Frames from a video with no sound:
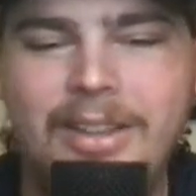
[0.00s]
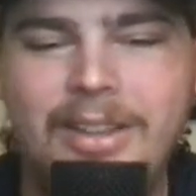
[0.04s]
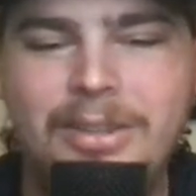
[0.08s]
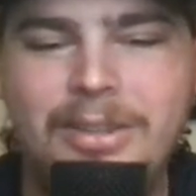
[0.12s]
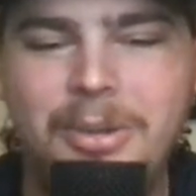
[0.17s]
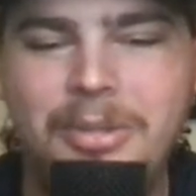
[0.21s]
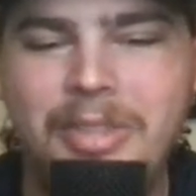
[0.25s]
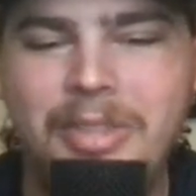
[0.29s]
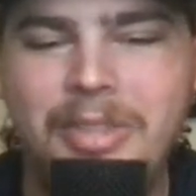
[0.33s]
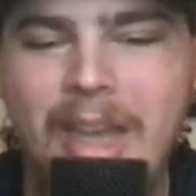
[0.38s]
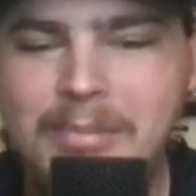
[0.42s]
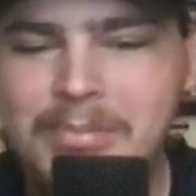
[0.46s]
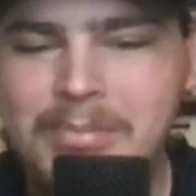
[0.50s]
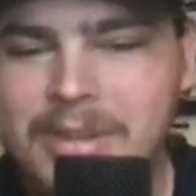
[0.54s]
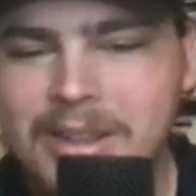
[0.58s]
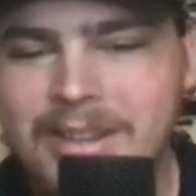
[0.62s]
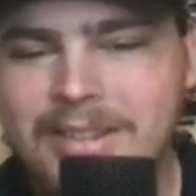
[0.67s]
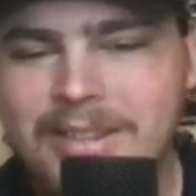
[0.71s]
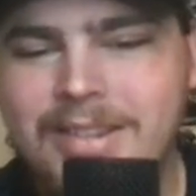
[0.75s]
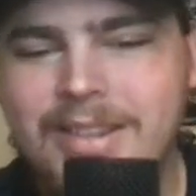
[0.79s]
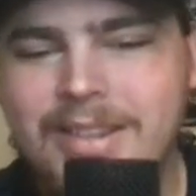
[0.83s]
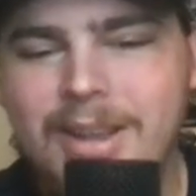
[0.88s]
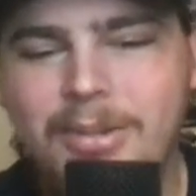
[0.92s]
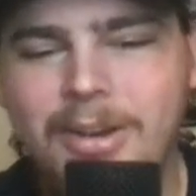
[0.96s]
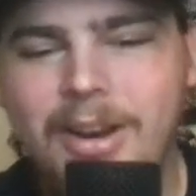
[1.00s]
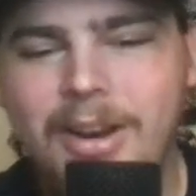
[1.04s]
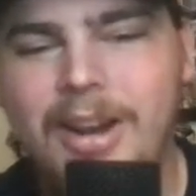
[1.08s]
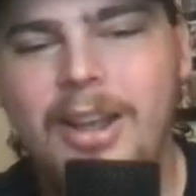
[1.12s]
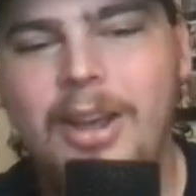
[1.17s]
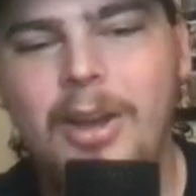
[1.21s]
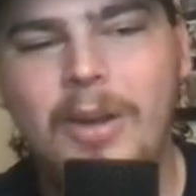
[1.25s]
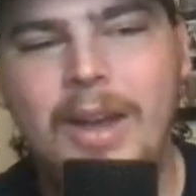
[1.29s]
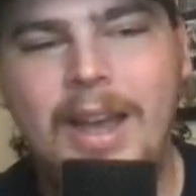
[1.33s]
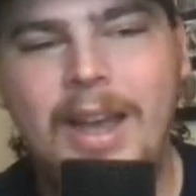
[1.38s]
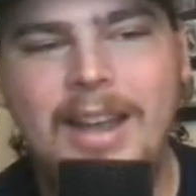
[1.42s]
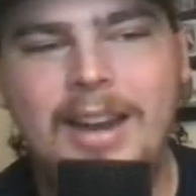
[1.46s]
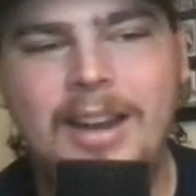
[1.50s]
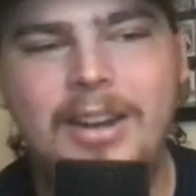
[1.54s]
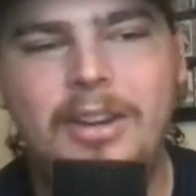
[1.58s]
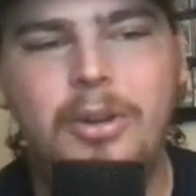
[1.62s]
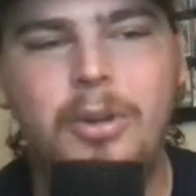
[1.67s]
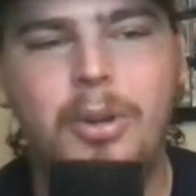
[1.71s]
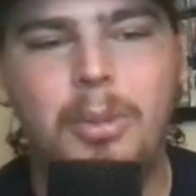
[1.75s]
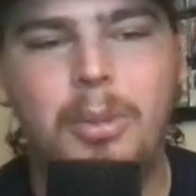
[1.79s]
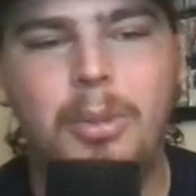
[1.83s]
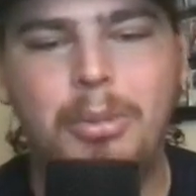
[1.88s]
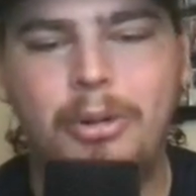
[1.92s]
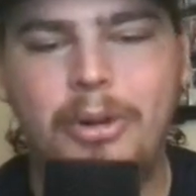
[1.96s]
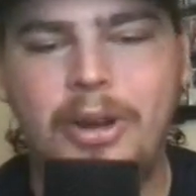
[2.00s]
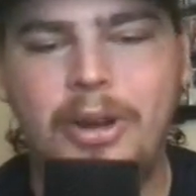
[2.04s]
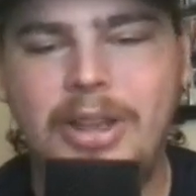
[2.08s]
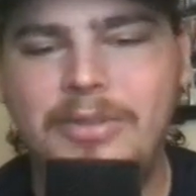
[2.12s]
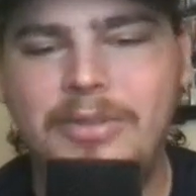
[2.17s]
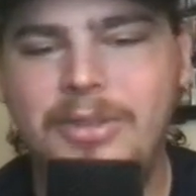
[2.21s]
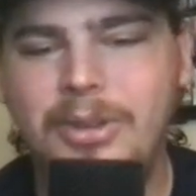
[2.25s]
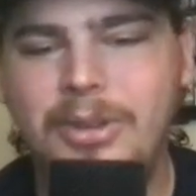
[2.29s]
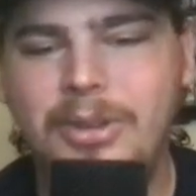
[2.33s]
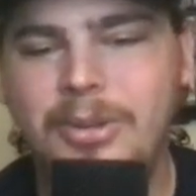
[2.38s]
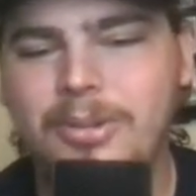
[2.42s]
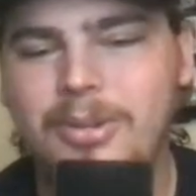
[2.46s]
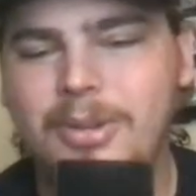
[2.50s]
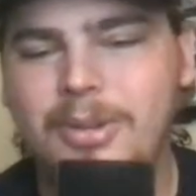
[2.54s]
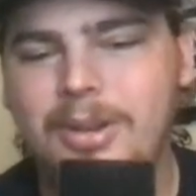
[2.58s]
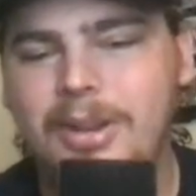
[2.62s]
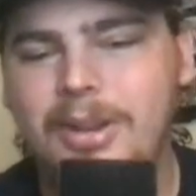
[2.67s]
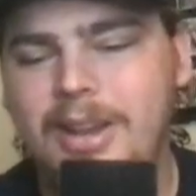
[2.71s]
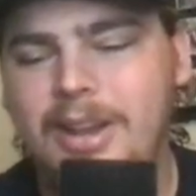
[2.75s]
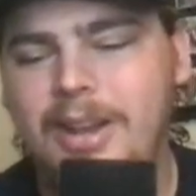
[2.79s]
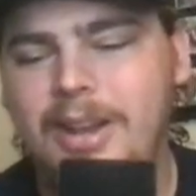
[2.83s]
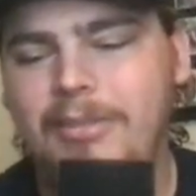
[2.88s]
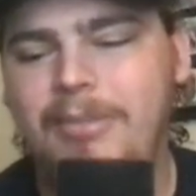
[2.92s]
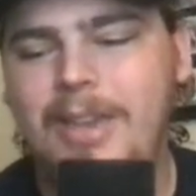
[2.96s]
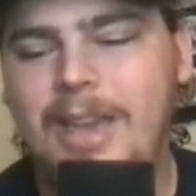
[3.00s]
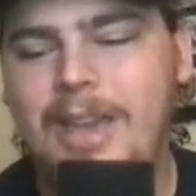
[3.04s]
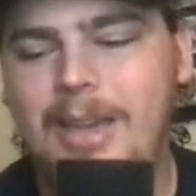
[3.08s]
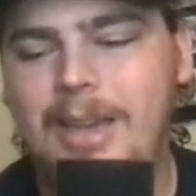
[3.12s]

So with that being said, we're going to go ahead and do a preview of Game